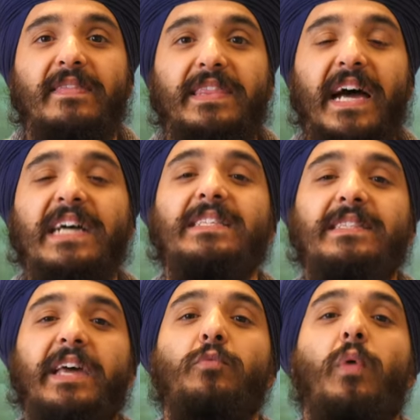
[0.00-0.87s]
That's
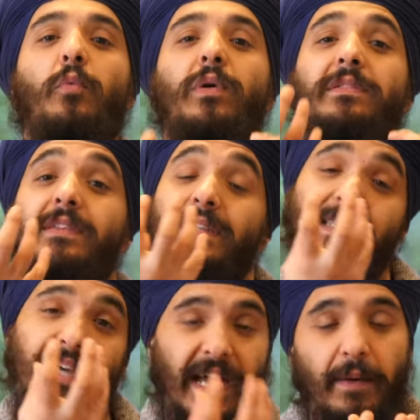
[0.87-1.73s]
then what will
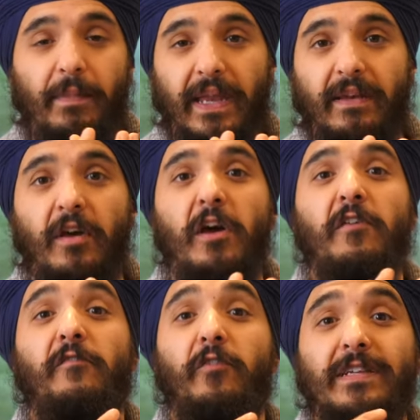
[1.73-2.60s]
determine
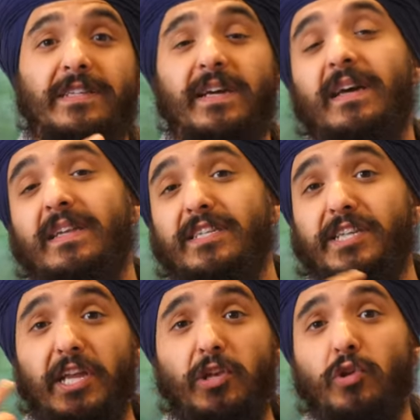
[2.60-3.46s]
for us to
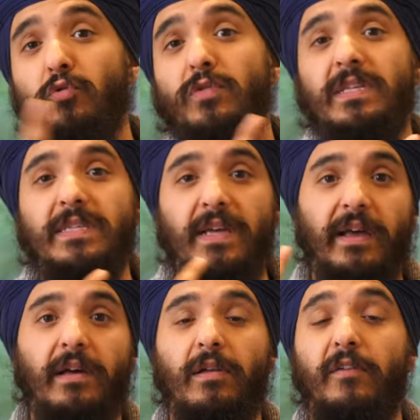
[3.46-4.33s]
continue this
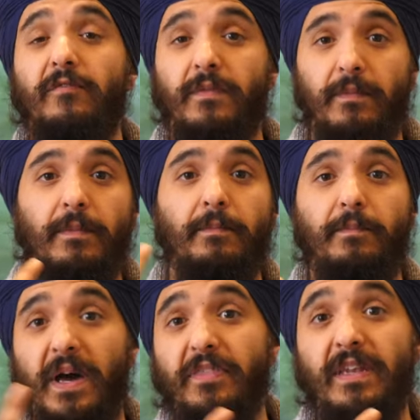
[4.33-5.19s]
cycle of
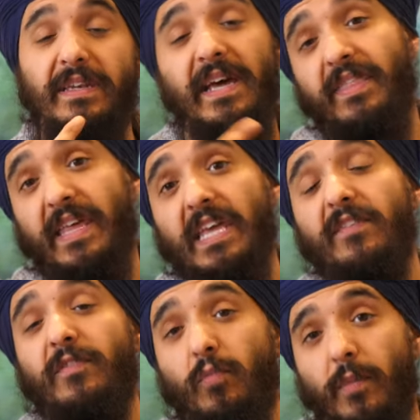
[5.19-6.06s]
birth and death,
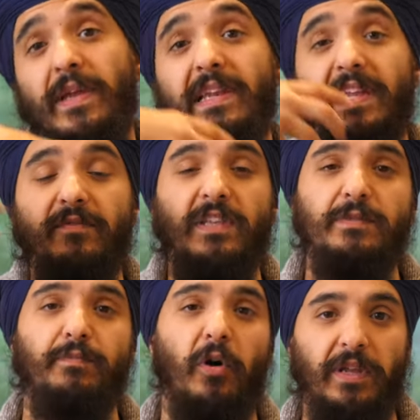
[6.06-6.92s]
even when we leave
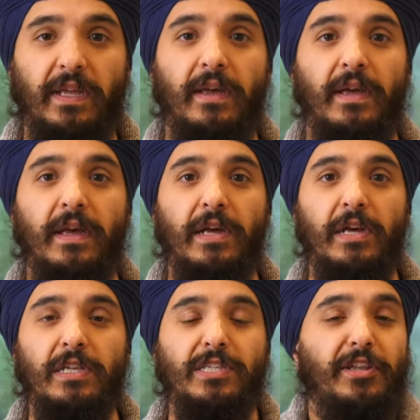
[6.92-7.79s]
this body.
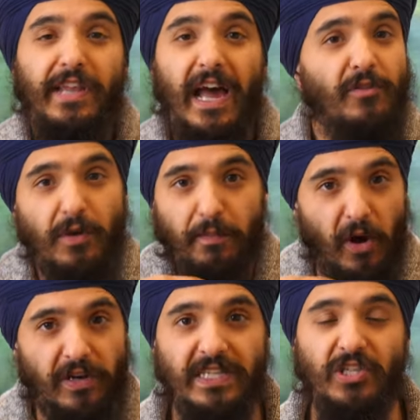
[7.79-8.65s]
So now the
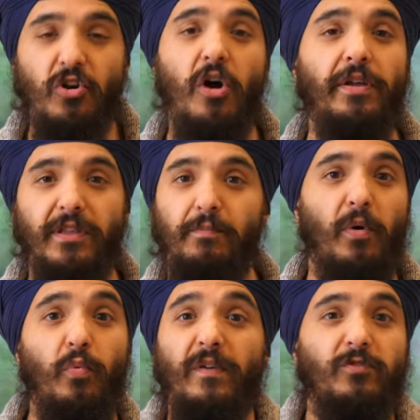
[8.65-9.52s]
body's gone.
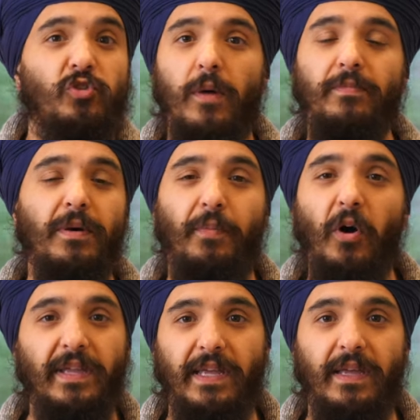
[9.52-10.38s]
We've dropped the
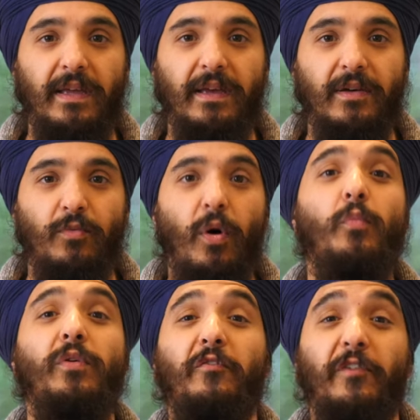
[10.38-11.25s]
body, what
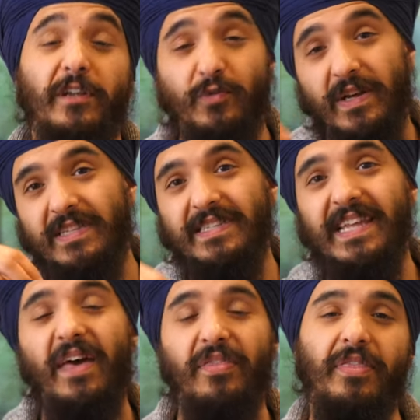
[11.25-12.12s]
we refer to as
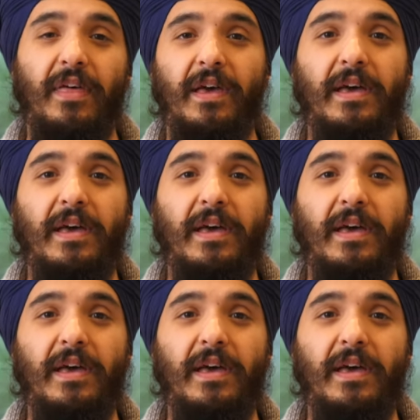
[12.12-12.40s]
death.